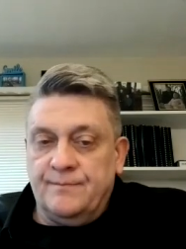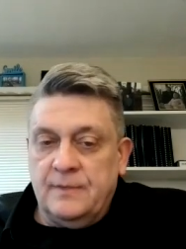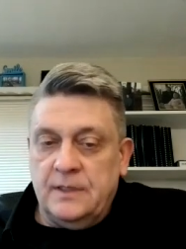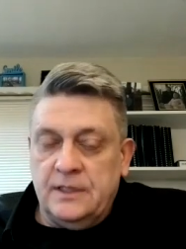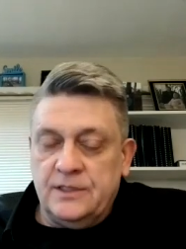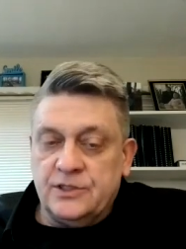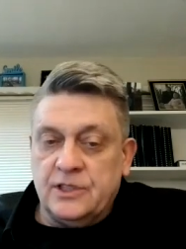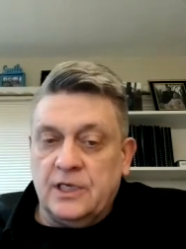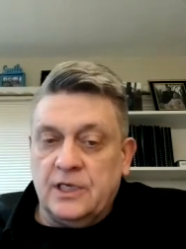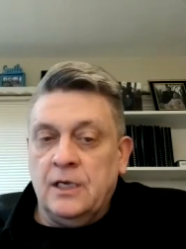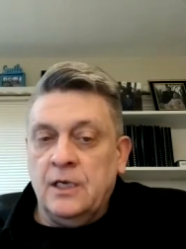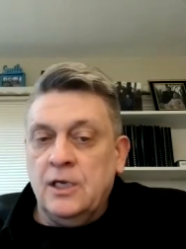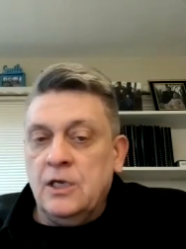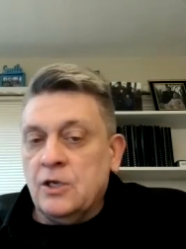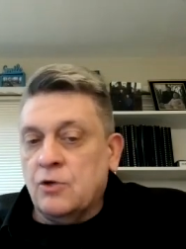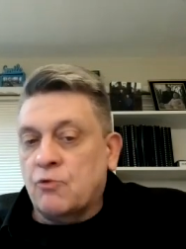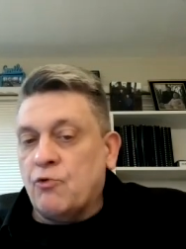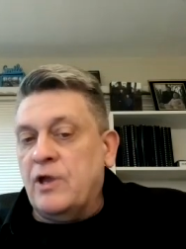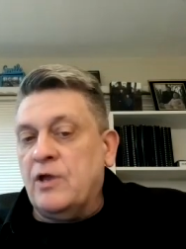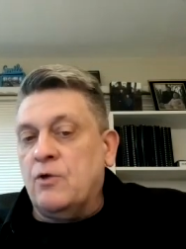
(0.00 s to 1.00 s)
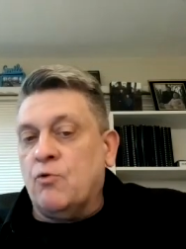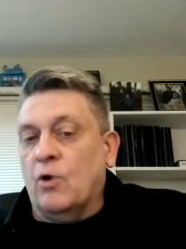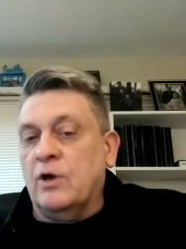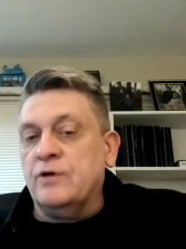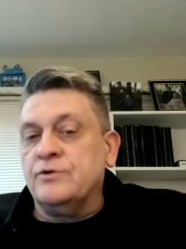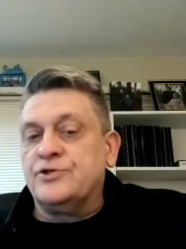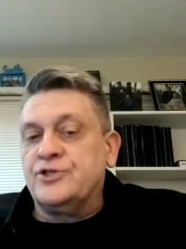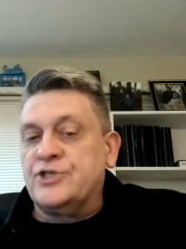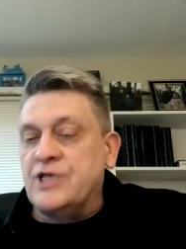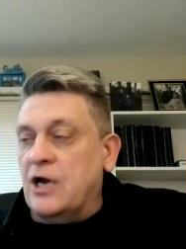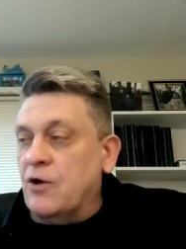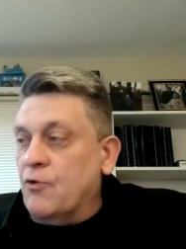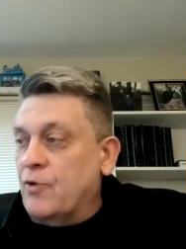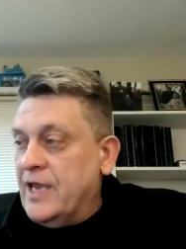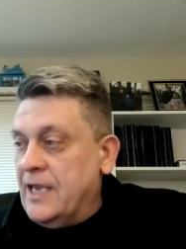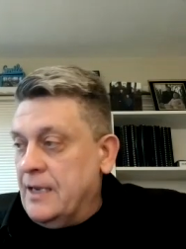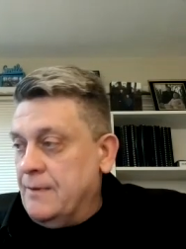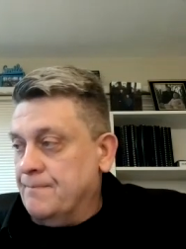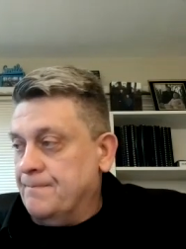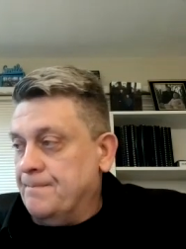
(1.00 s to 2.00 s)
is a Greek word
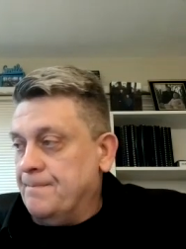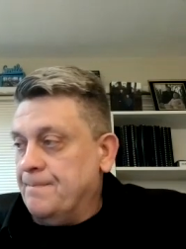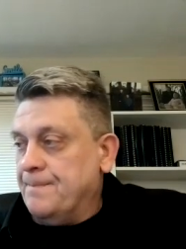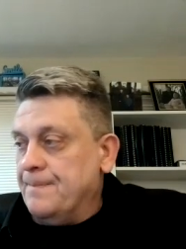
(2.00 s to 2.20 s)
zoe.